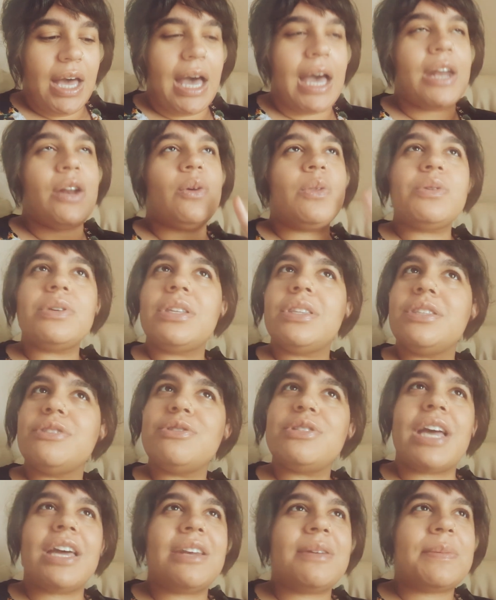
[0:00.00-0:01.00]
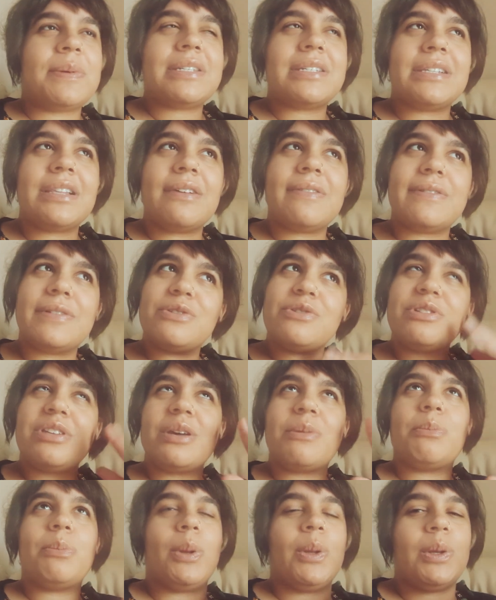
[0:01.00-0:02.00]
I know there's enemies love and there's,
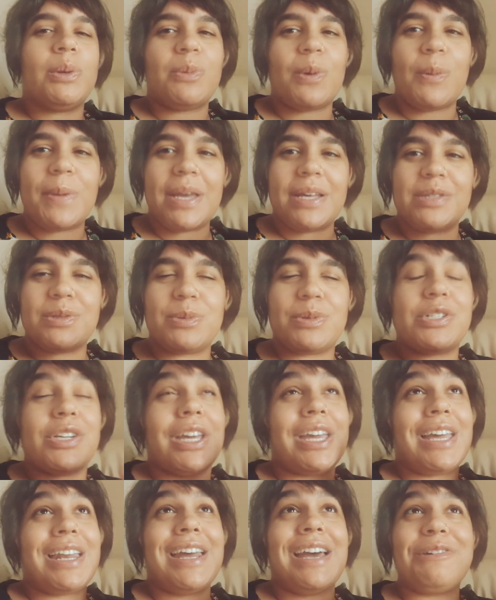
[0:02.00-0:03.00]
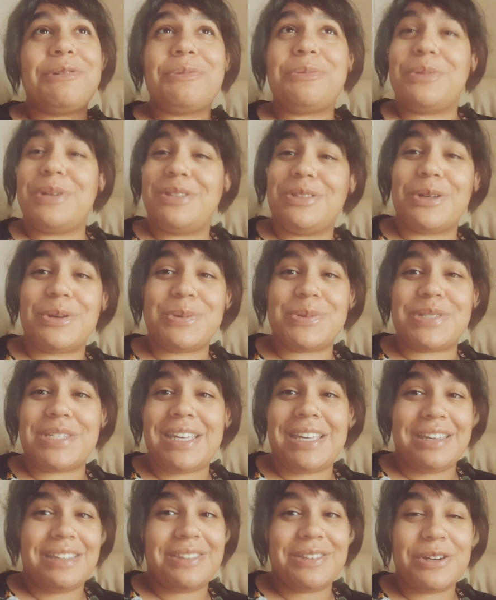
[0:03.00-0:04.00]
like, bully romance, which, again, I don't read those
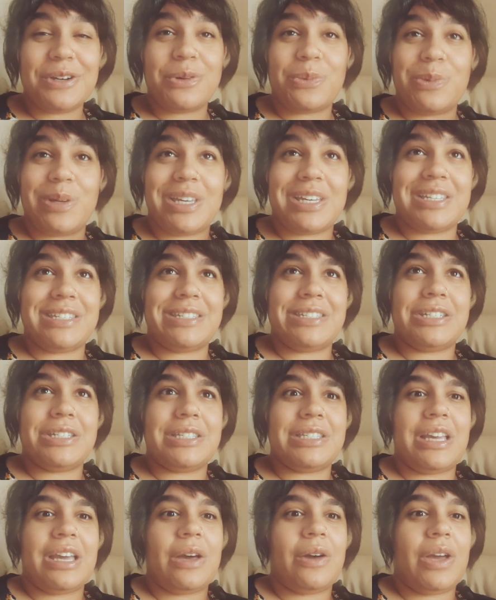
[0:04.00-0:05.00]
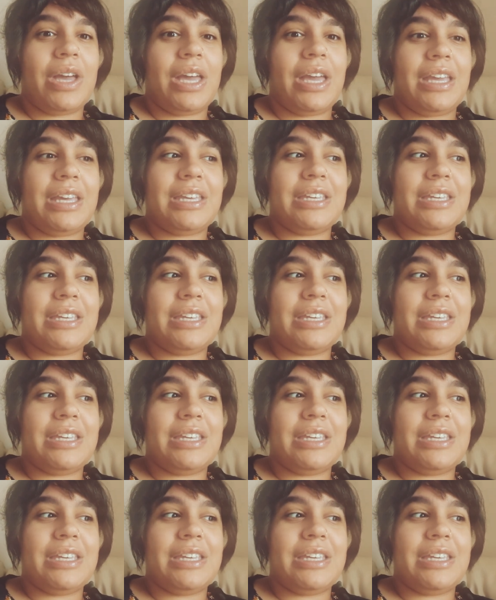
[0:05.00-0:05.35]
either, because it's just like, okay,